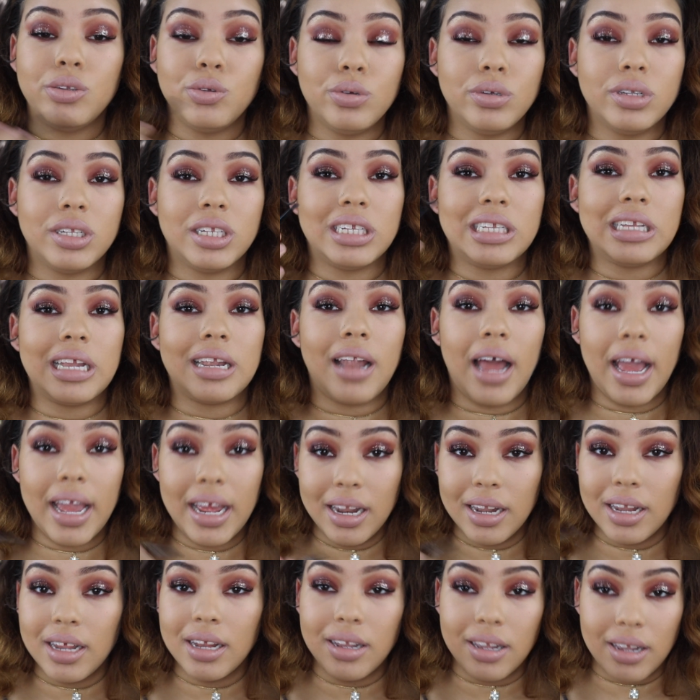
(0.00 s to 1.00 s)
to
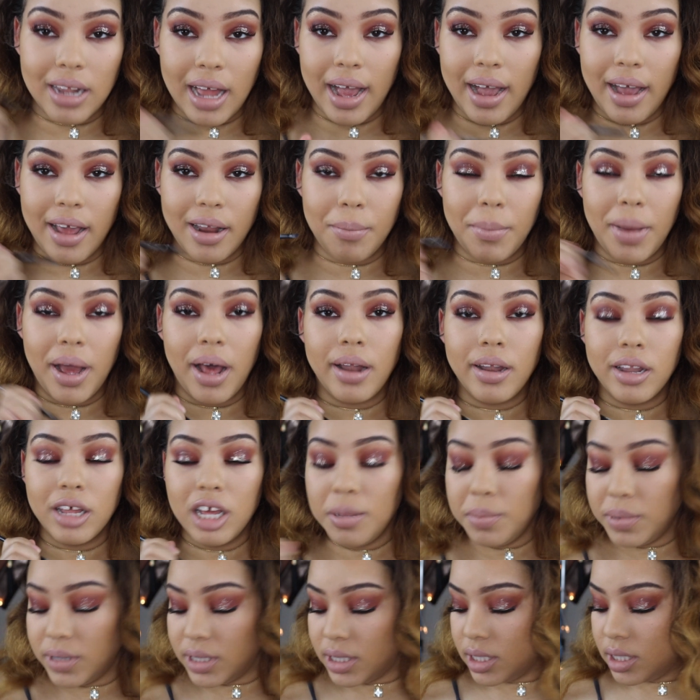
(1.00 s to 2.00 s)
slightly line my
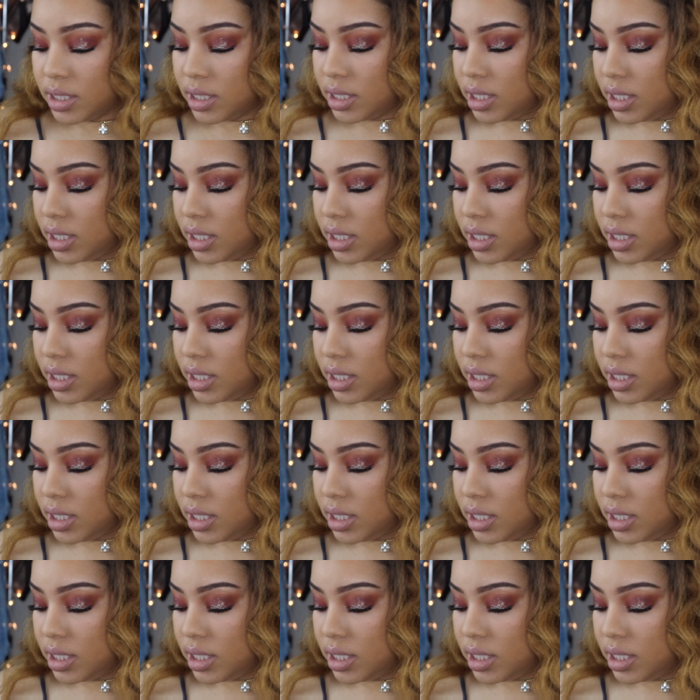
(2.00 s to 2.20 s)
lips